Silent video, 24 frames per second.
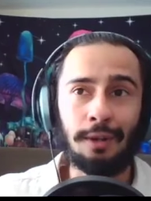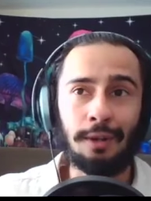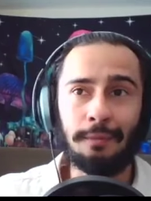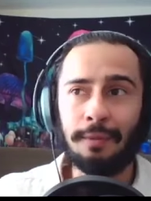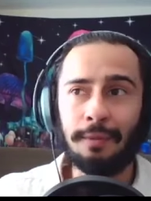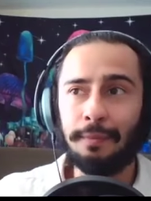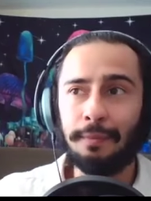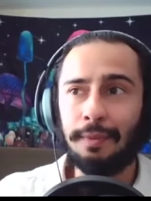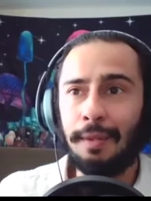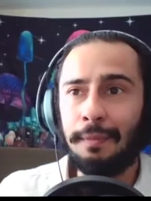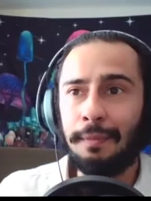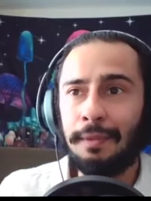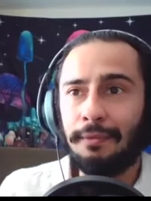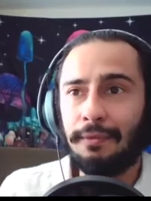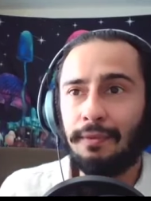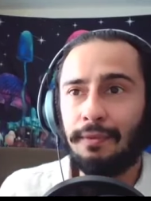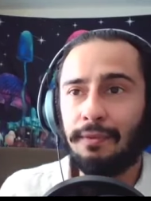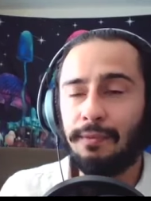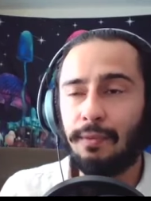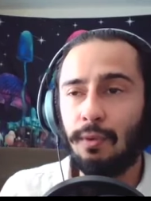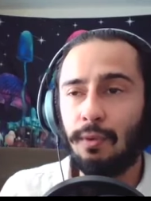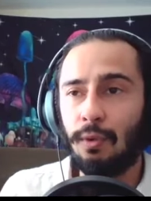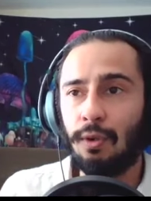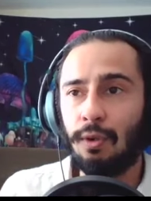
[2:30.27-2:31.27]
I've been plumbing for
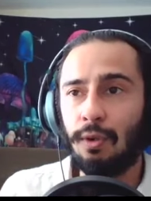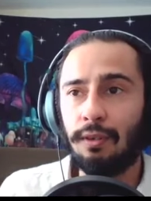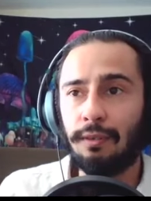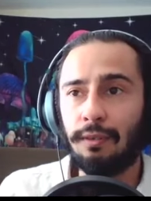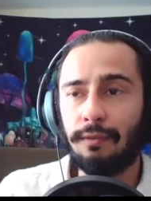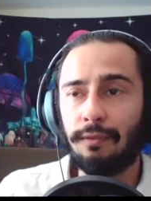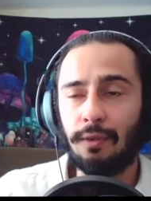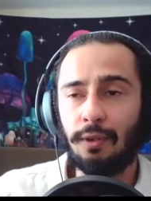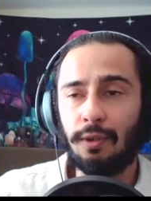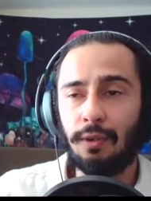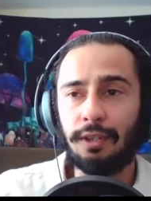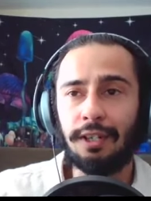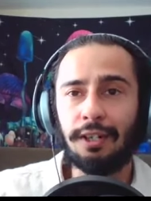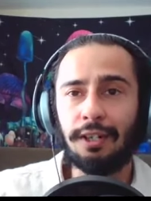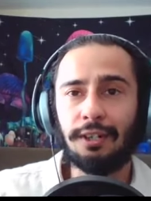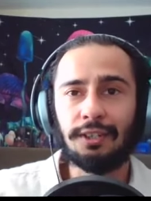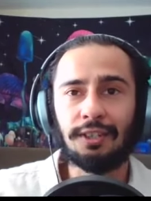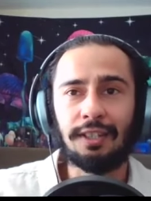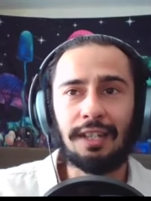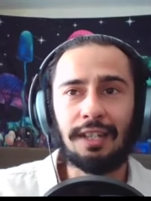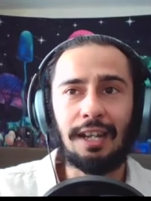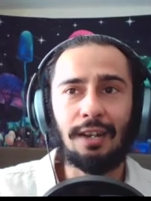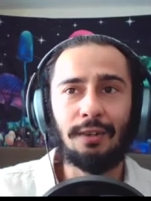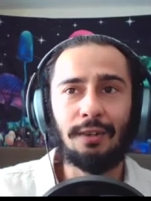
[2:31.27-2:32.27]
four four
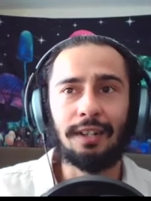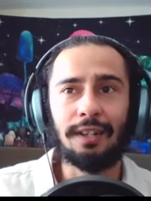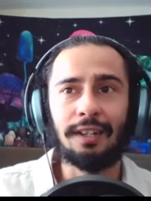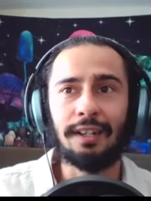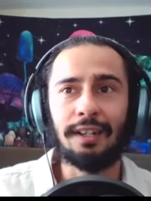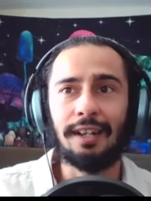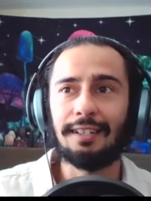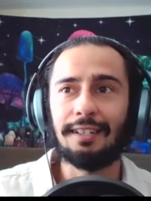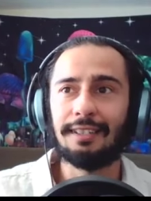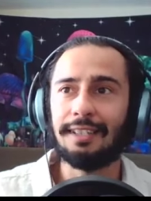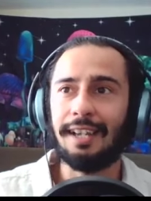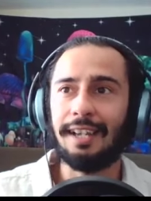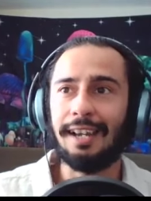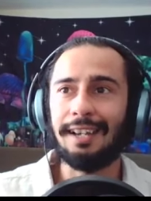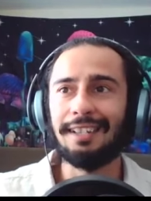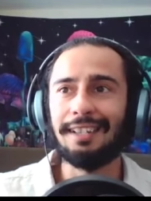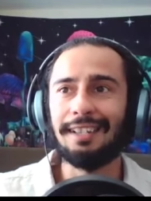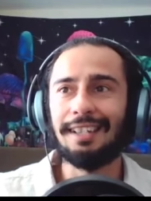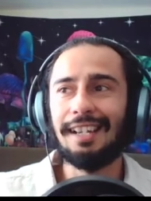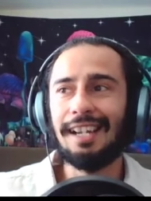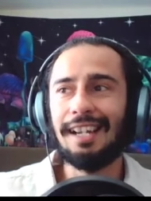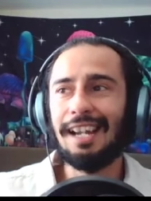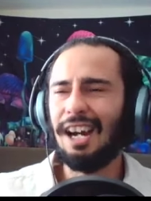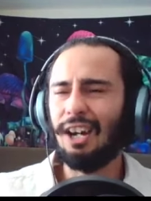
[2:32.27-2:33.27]
years now, and I
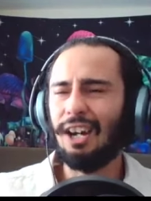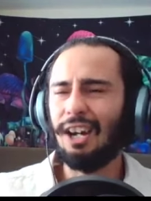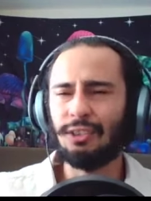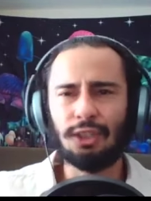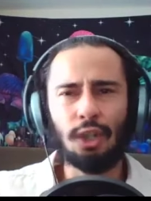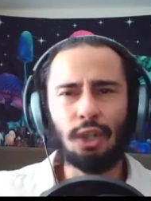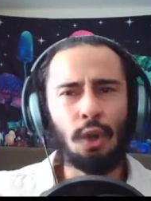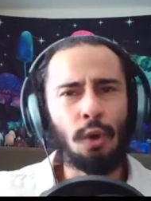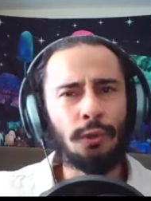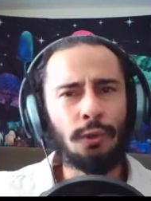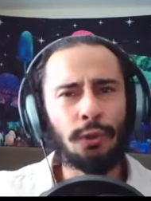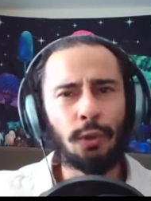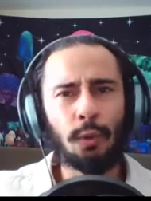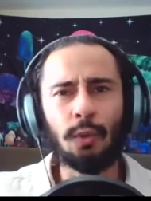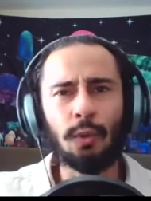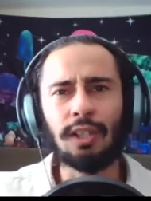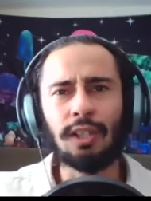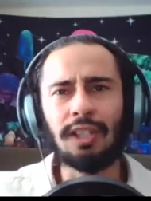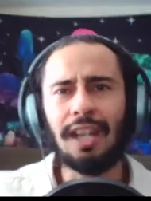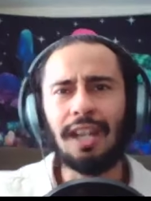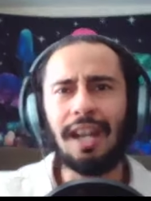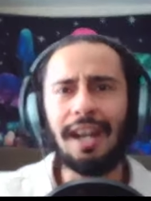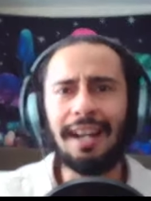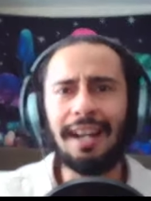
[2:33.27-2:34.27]
decided I was going through a
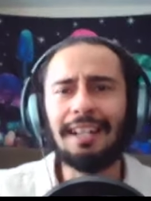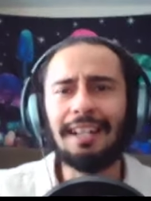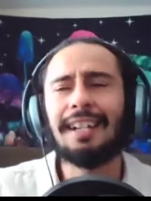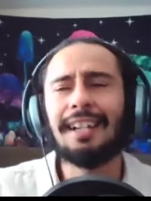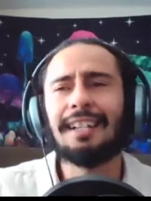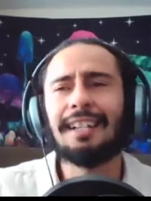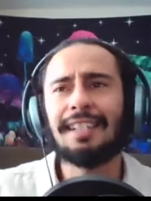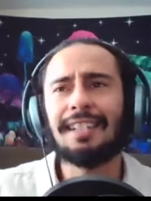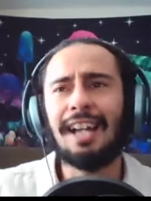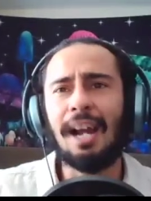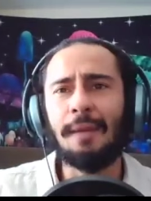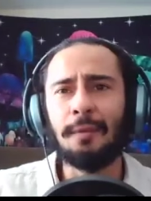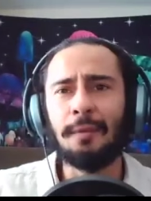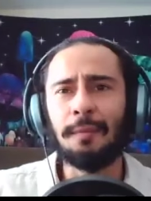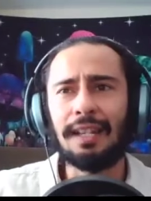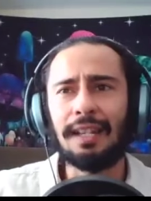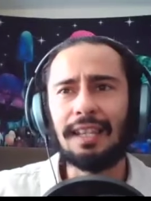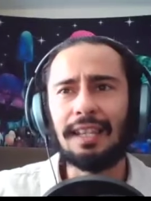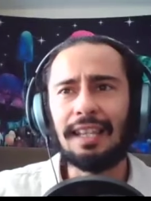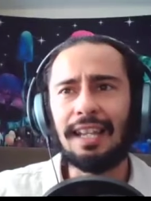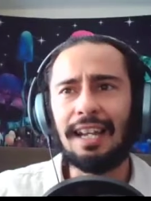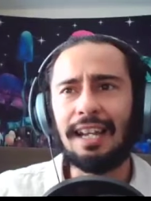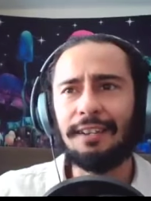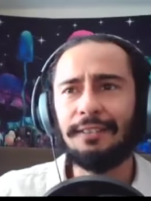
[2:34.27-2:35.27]
lot at that time in my
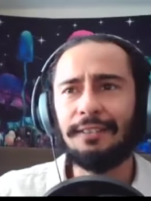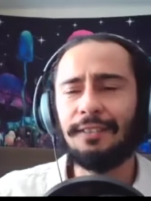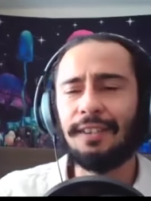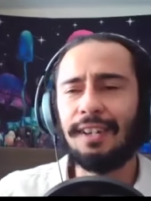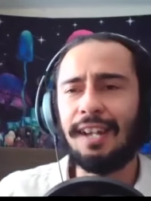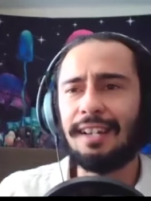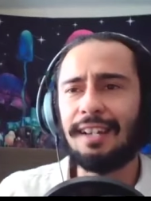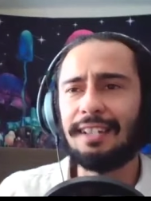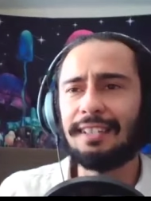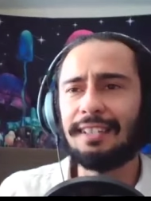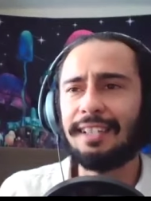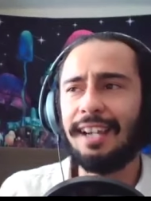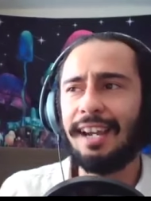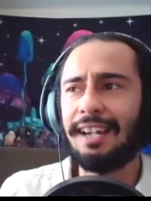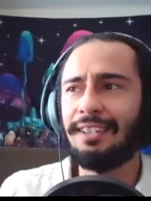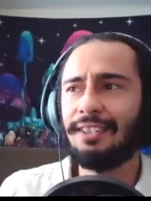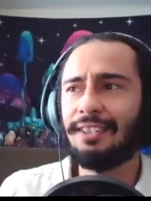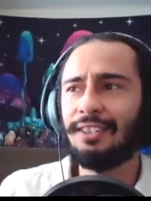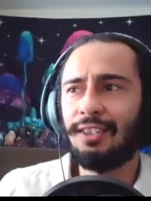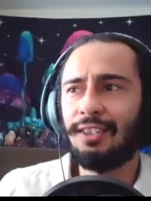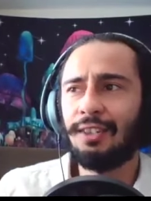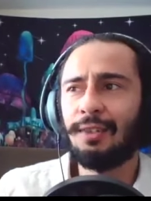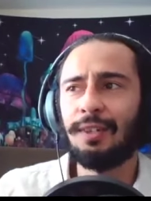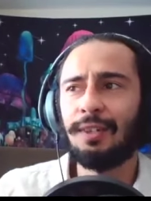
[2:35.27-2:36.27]
life, and I
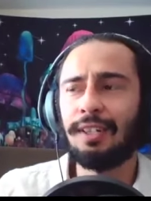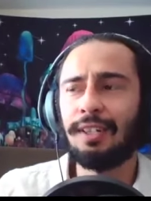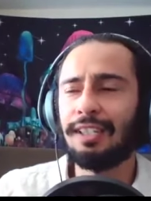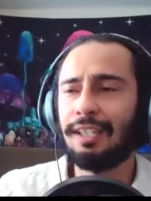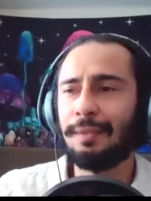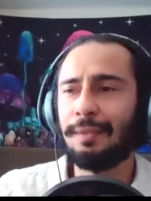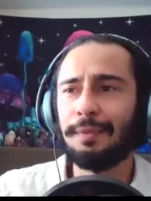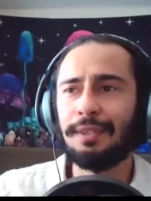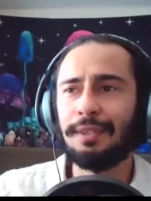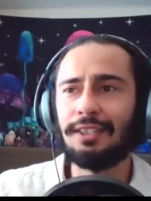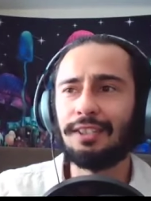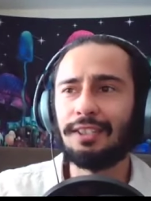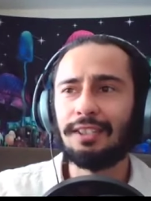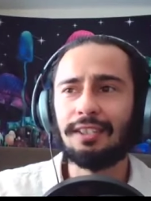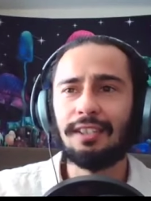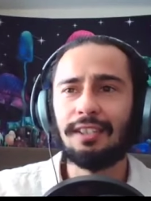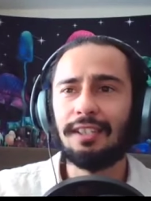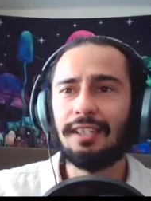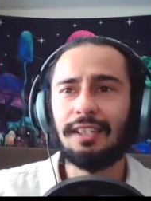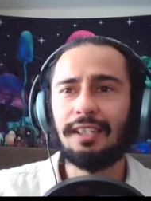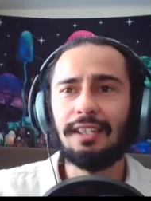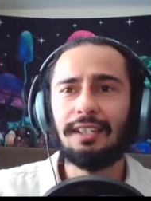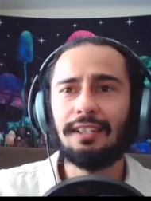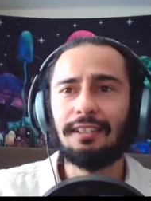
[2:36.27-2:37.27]
decided, you know what, let me just
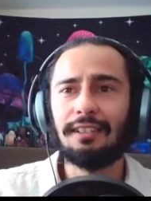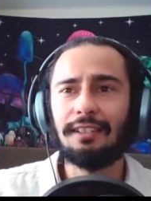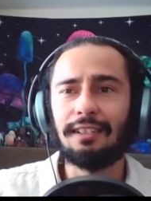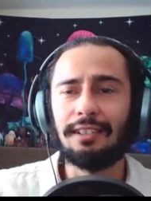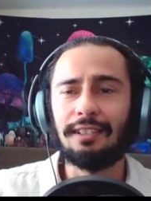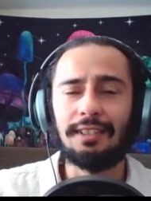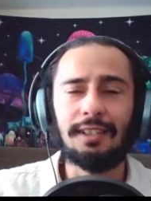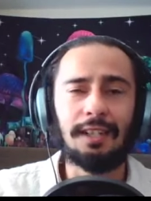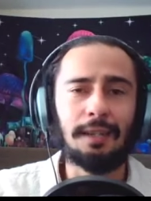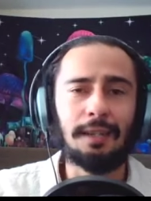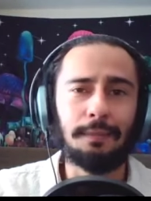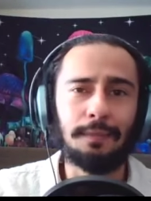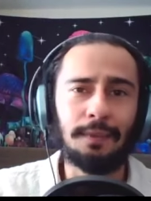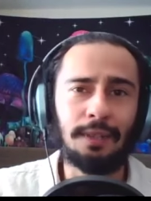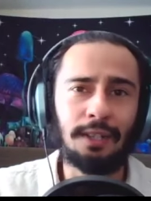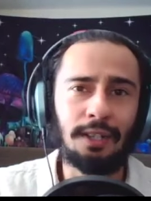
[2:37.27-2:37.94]
dip.